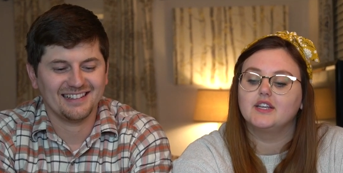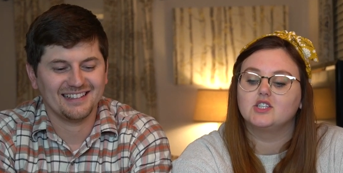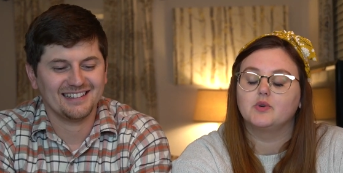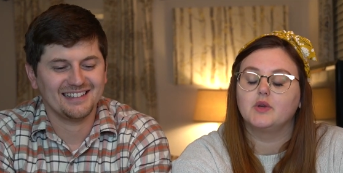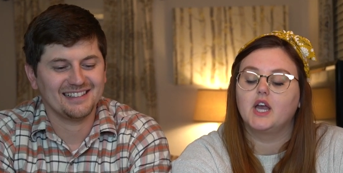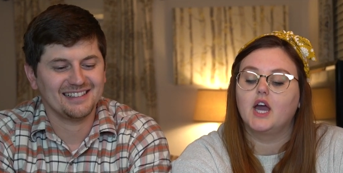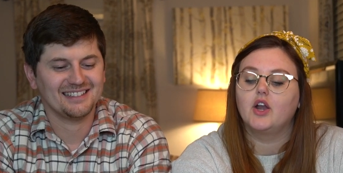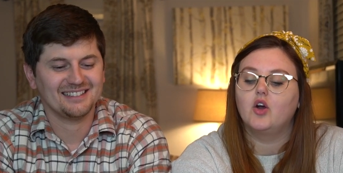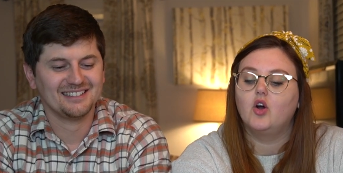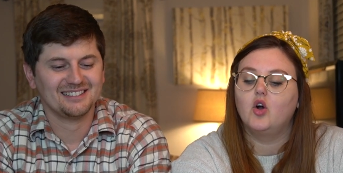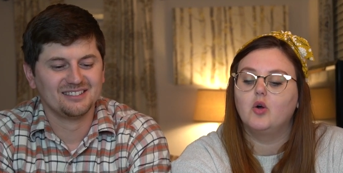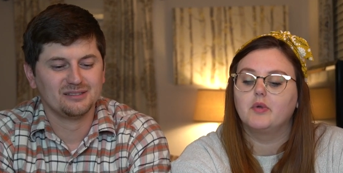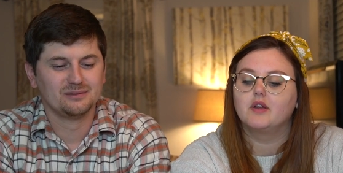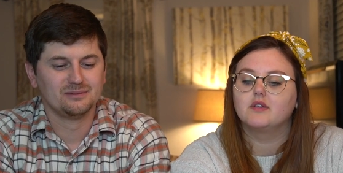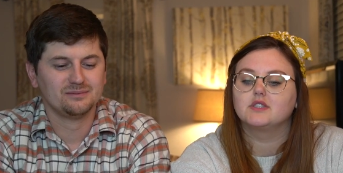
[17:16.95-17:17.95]
Speaker 1: it until we got home,
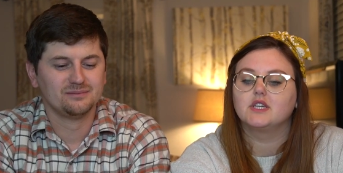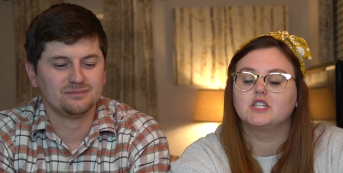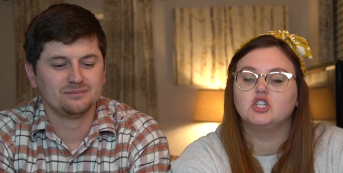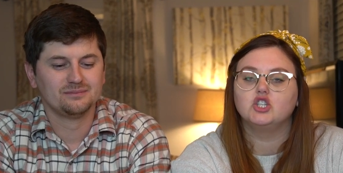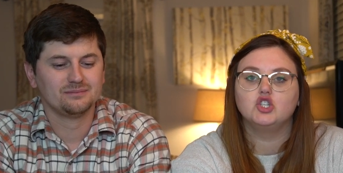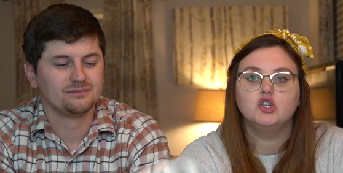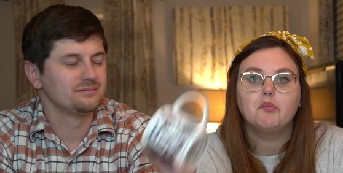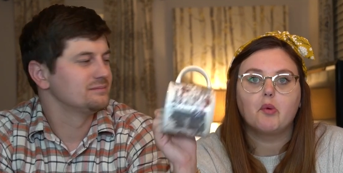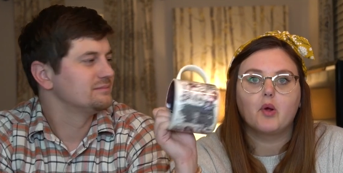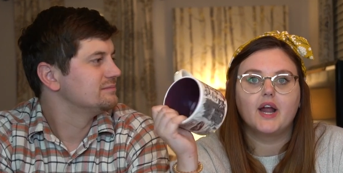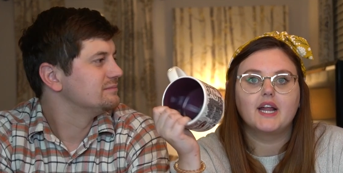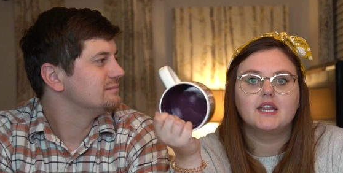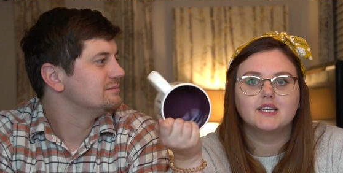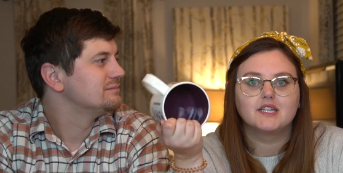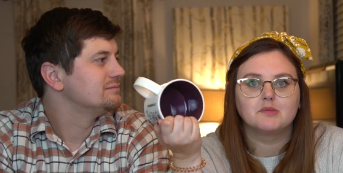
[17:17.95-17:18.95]
and I was like, did you break
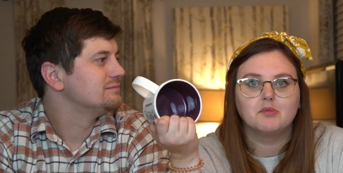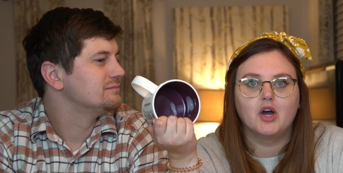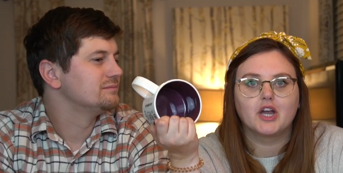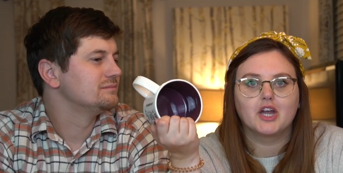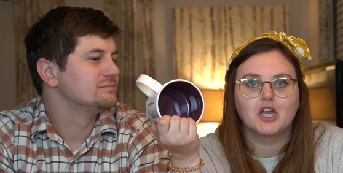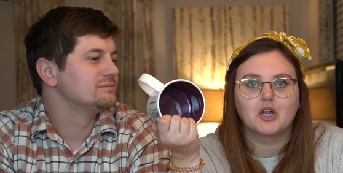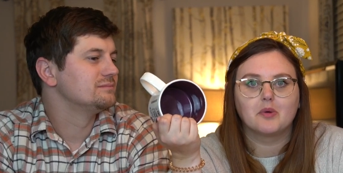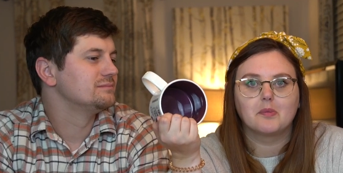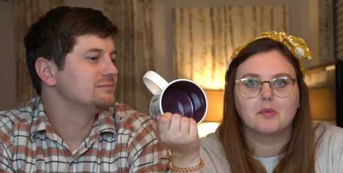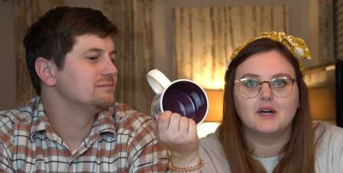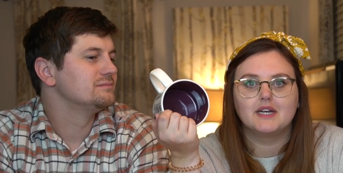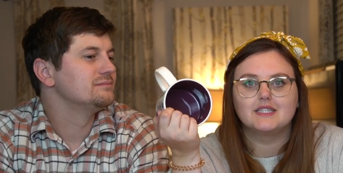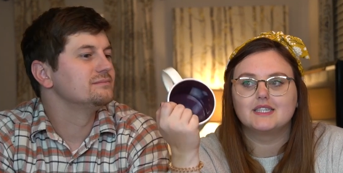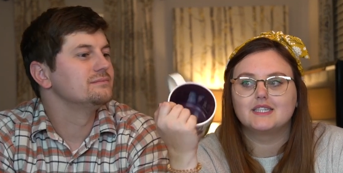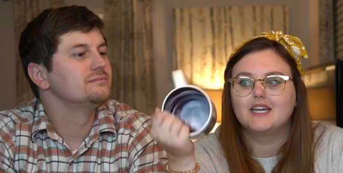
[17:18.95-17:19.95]
this mug and you're
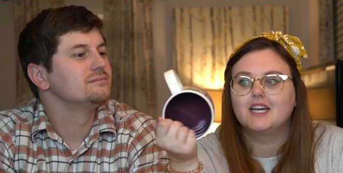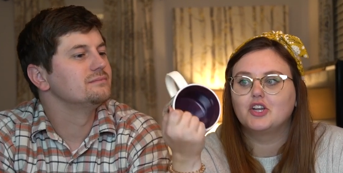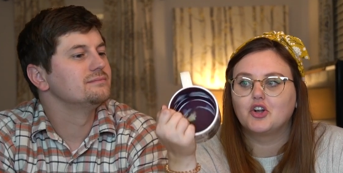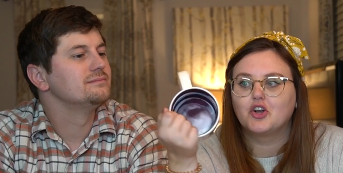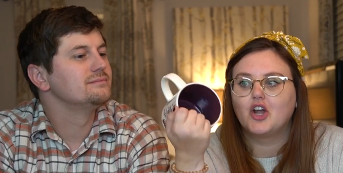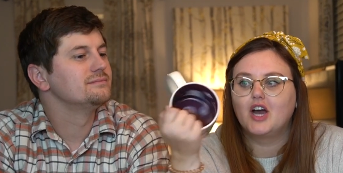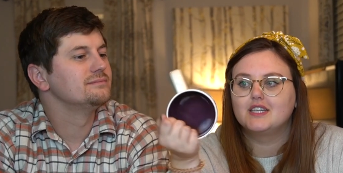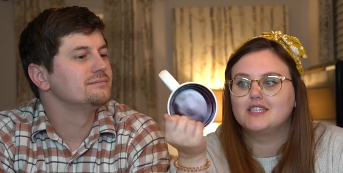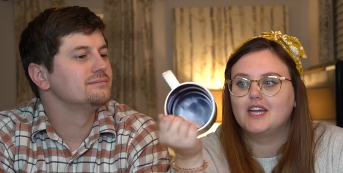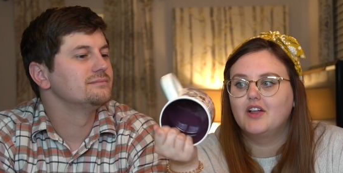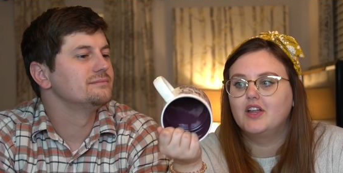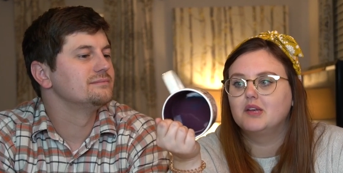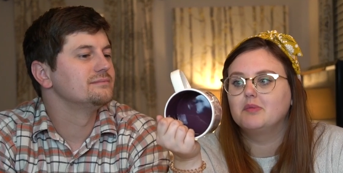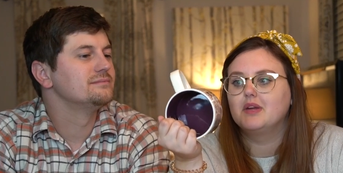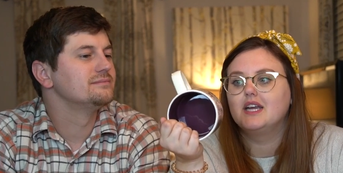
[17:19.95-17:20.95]
replacing it and you're not
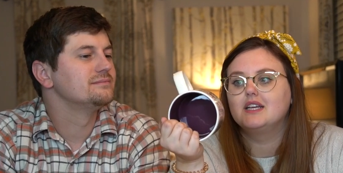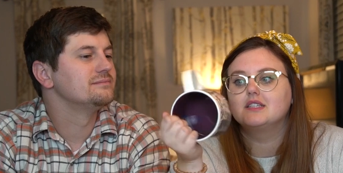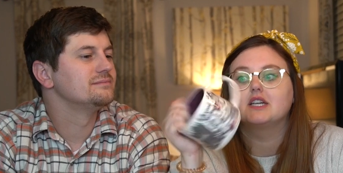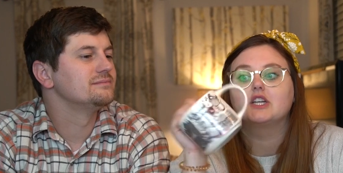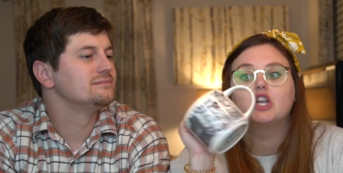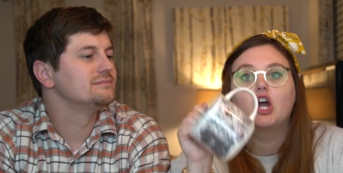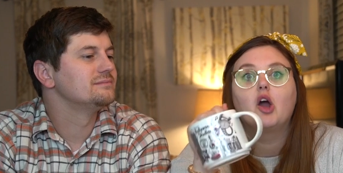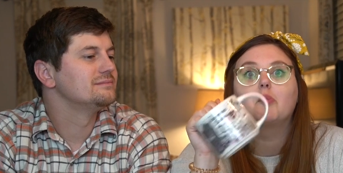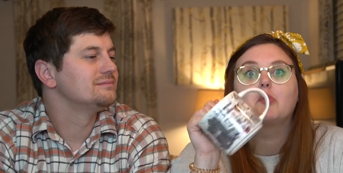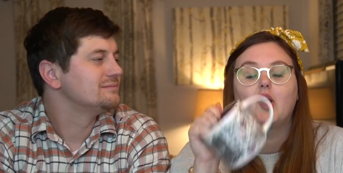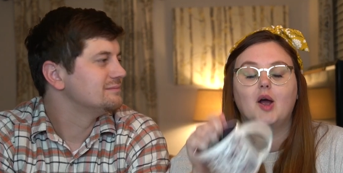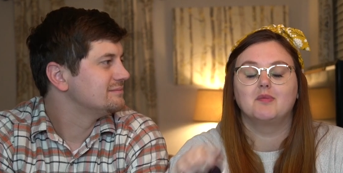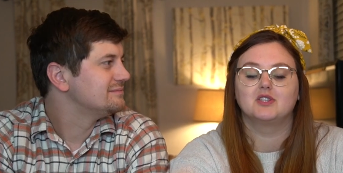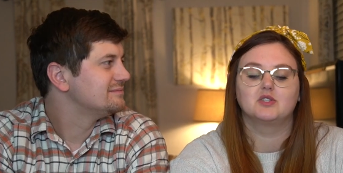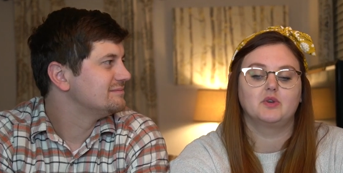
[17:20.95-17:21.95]
telling me? He's like, no, I
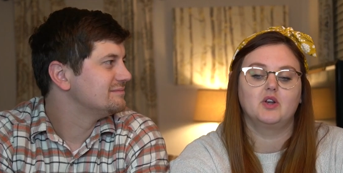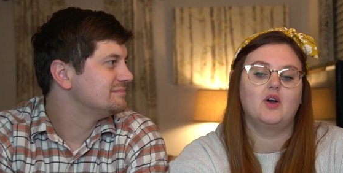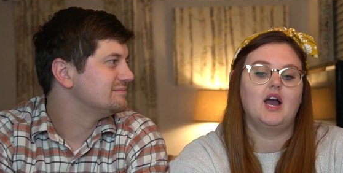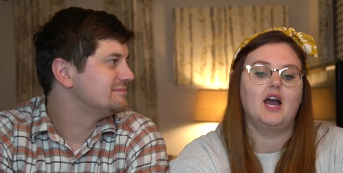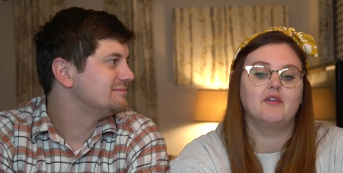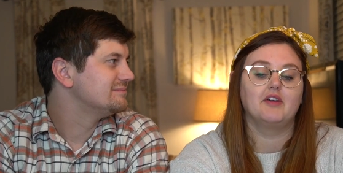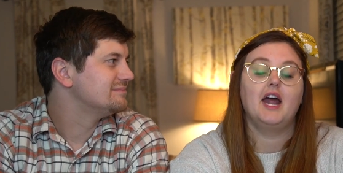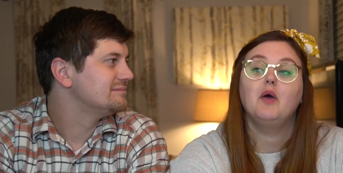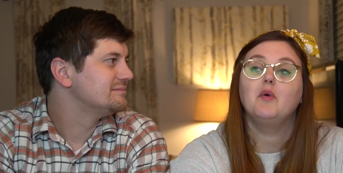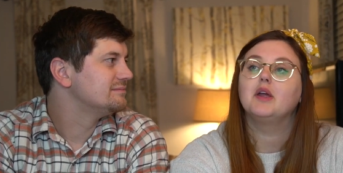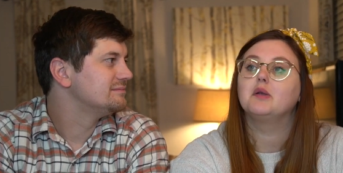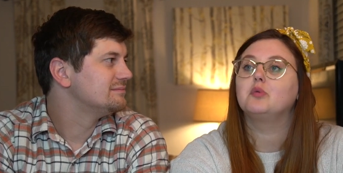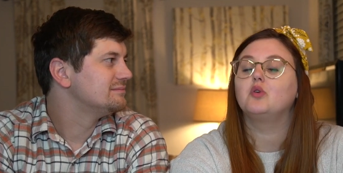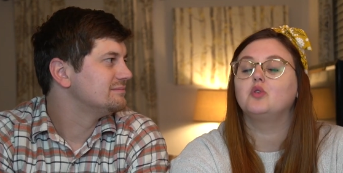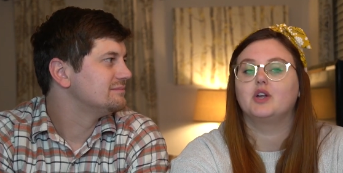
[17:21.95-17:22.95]
promise we don't have it. I went and
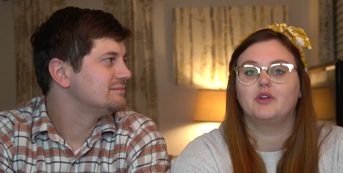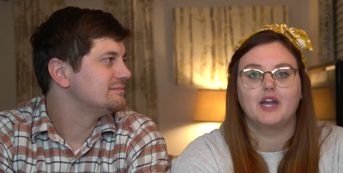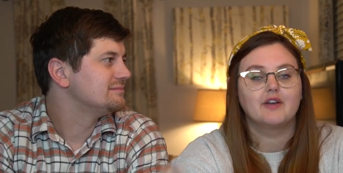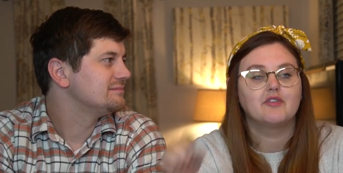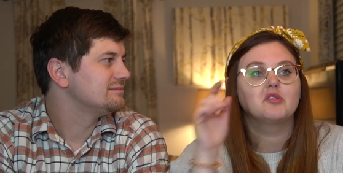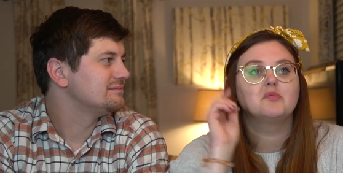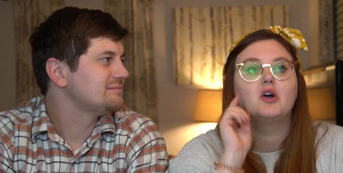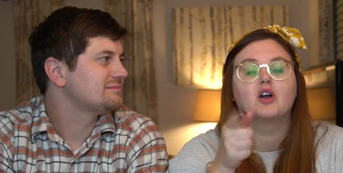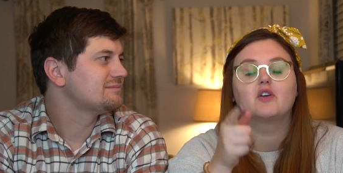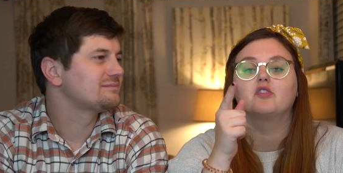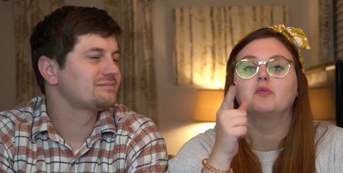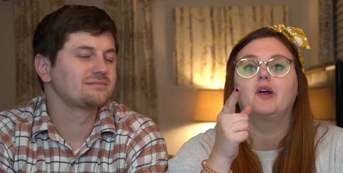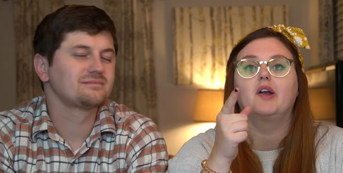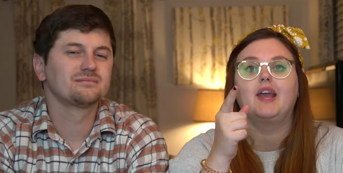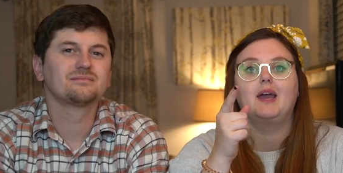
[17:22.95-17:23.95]
pulled down every mug from
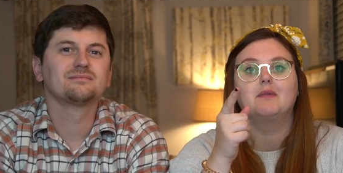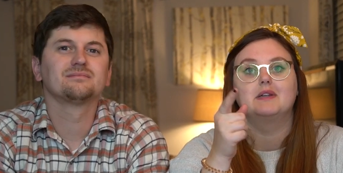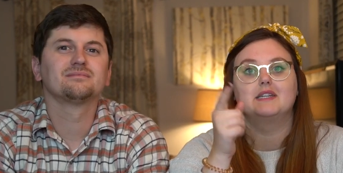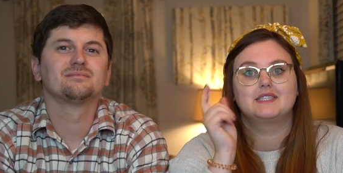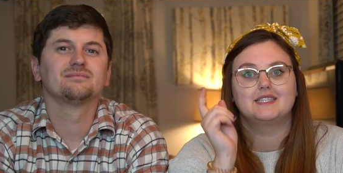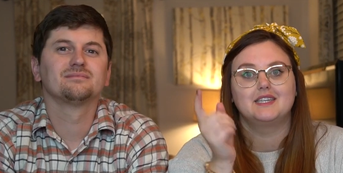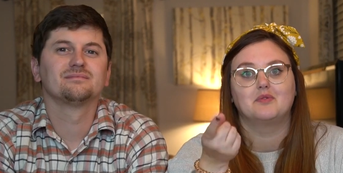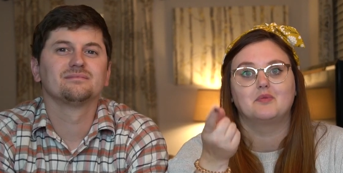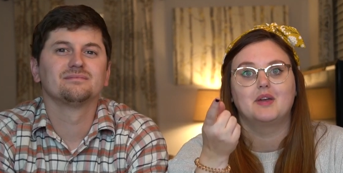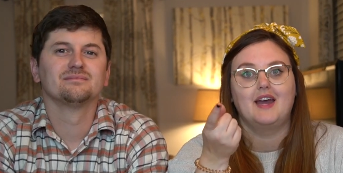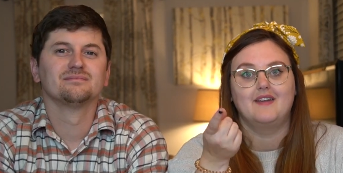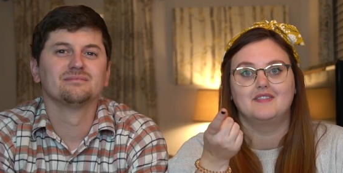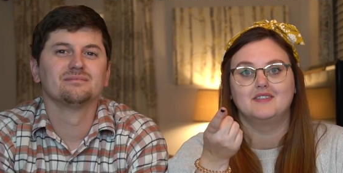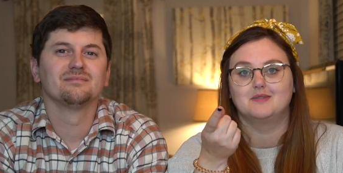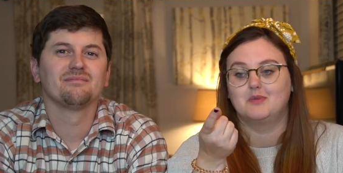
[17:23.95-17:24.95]
our cabinet to see if we had
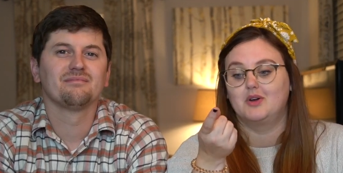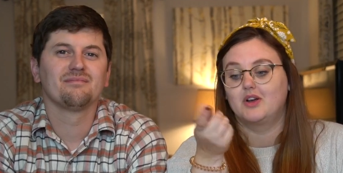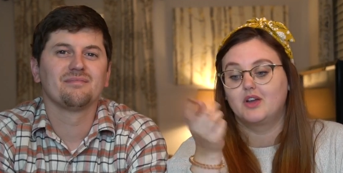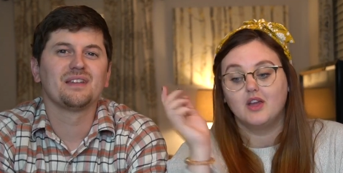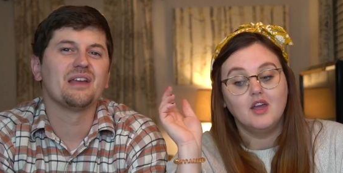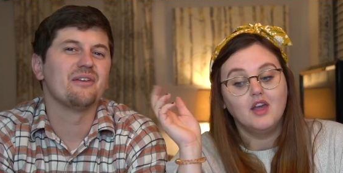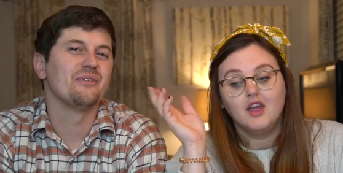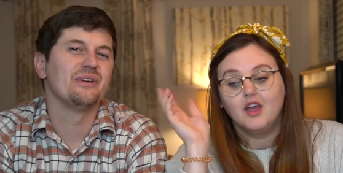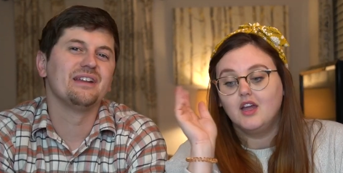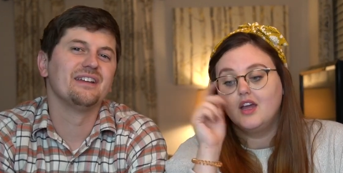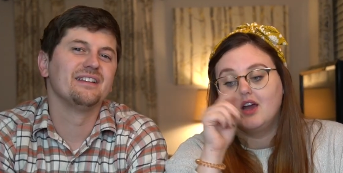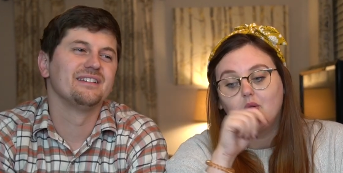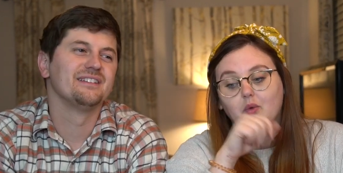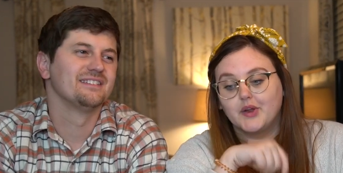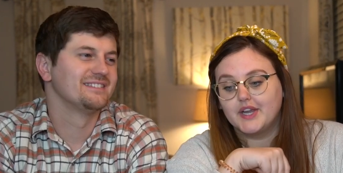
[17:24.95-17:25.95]
this mug. And we
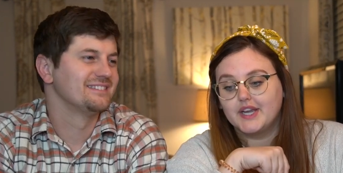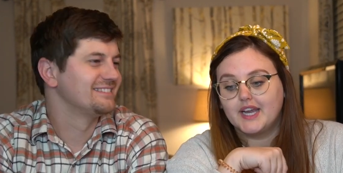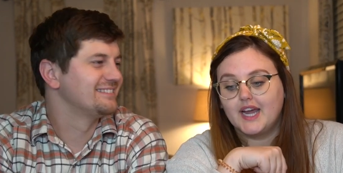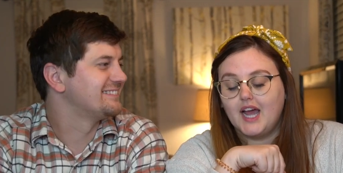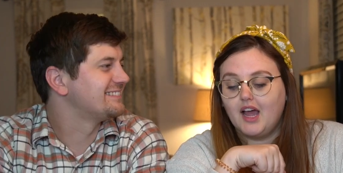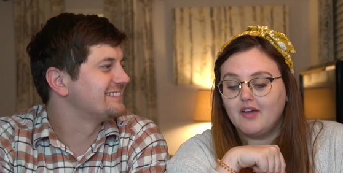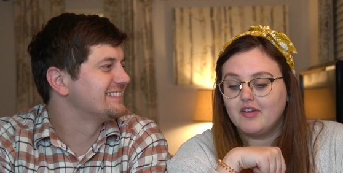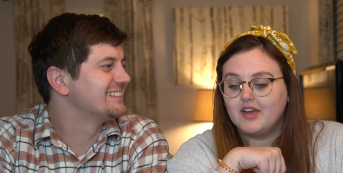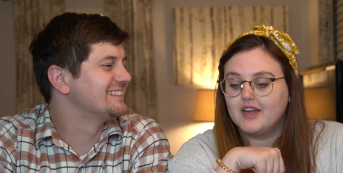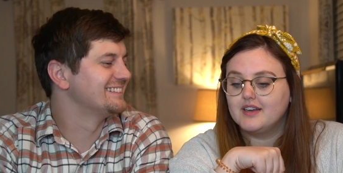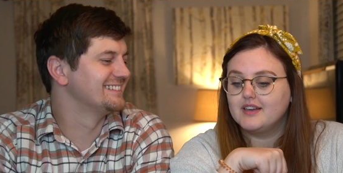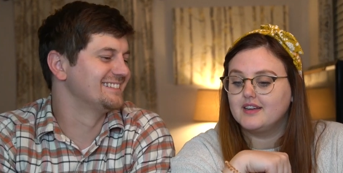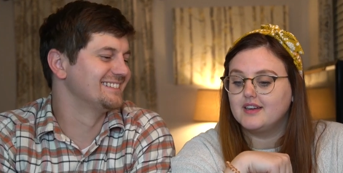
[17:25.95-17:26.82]
didn't. We didn't have it.